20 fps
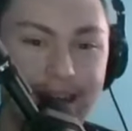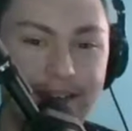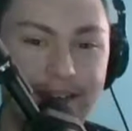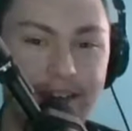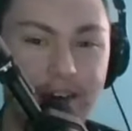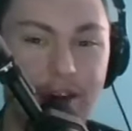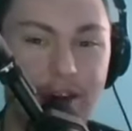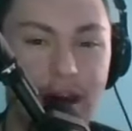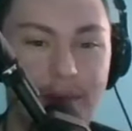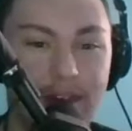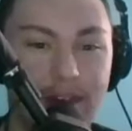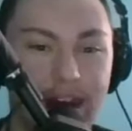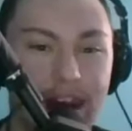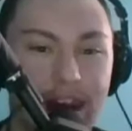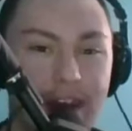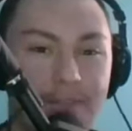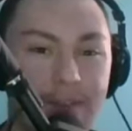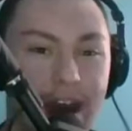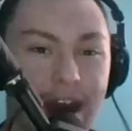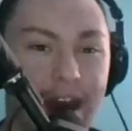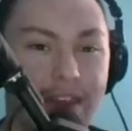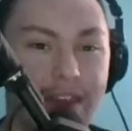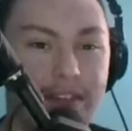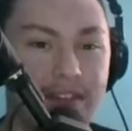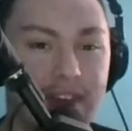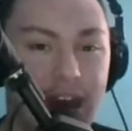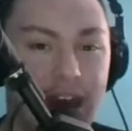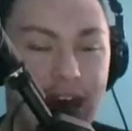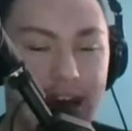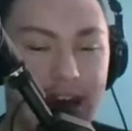Do you have any advice
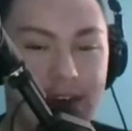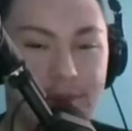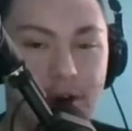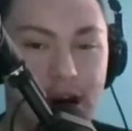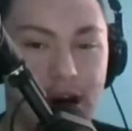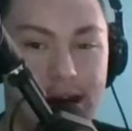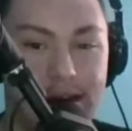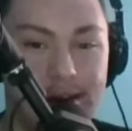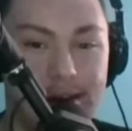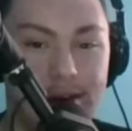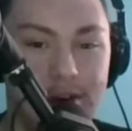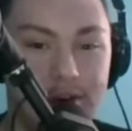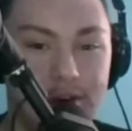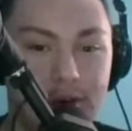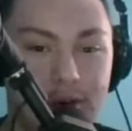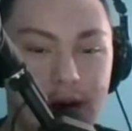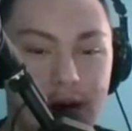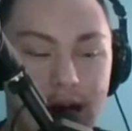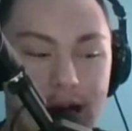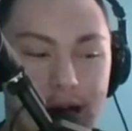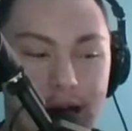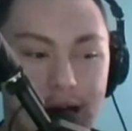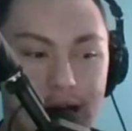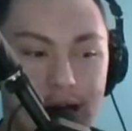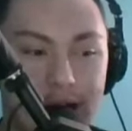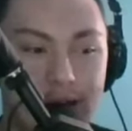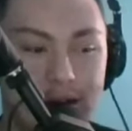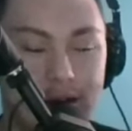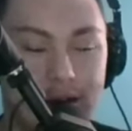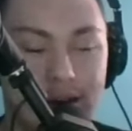to anyone who
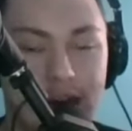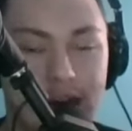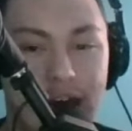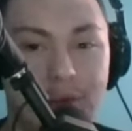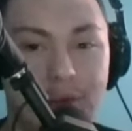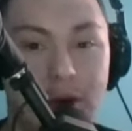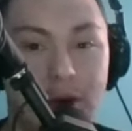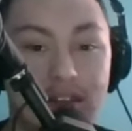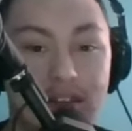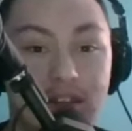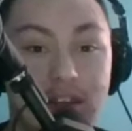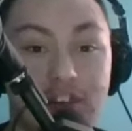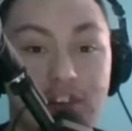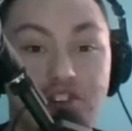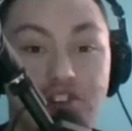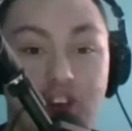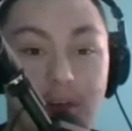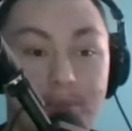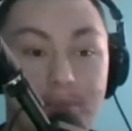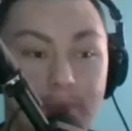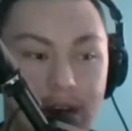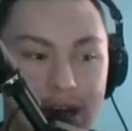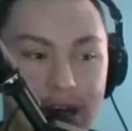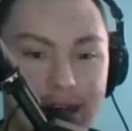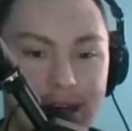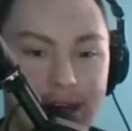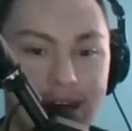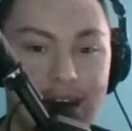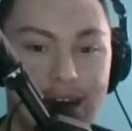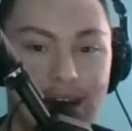kind of wants to jump
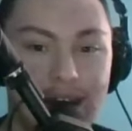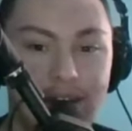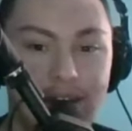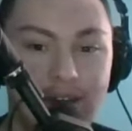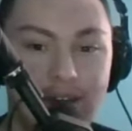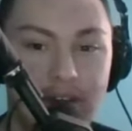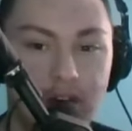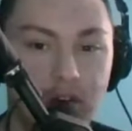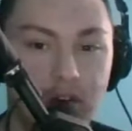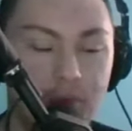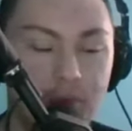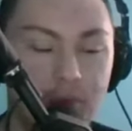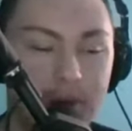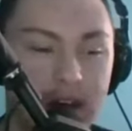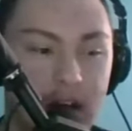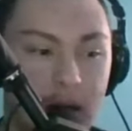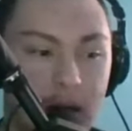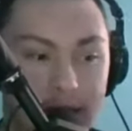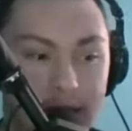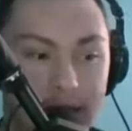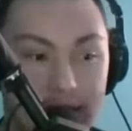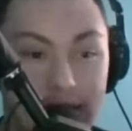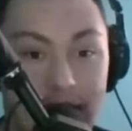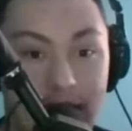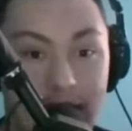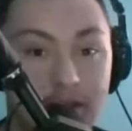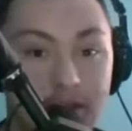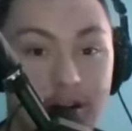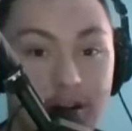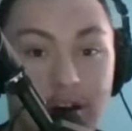in to becoming an
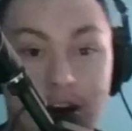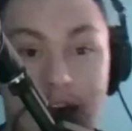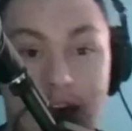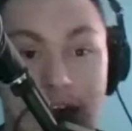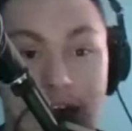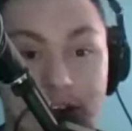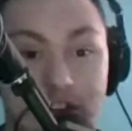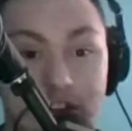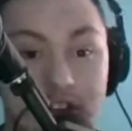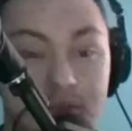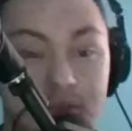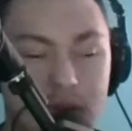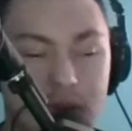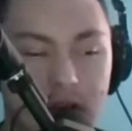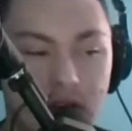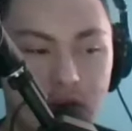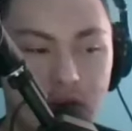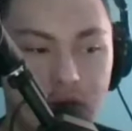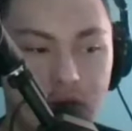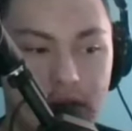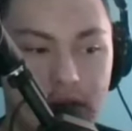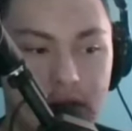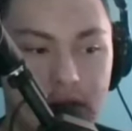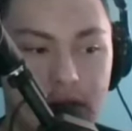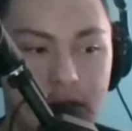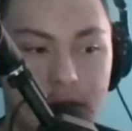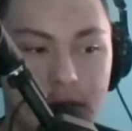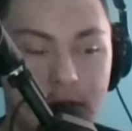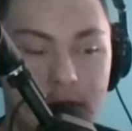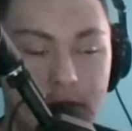actor and an actress, but doesn't really
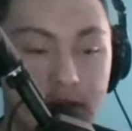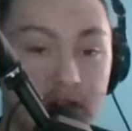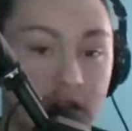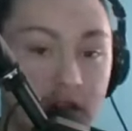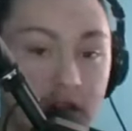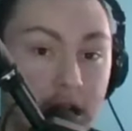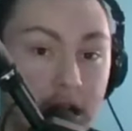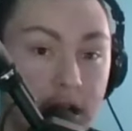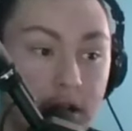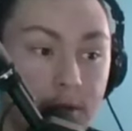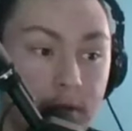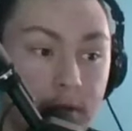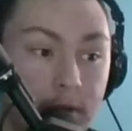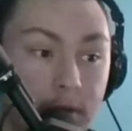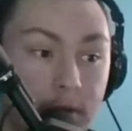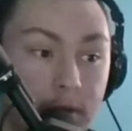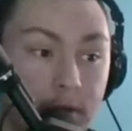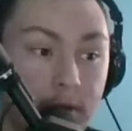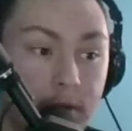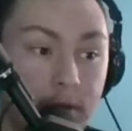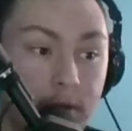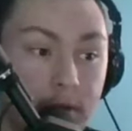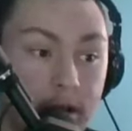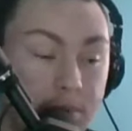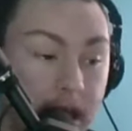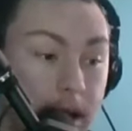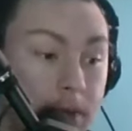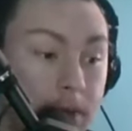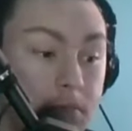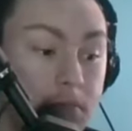know where to start or where to
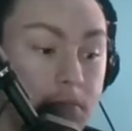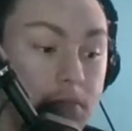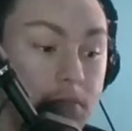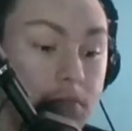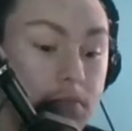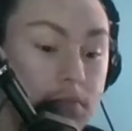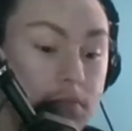begin?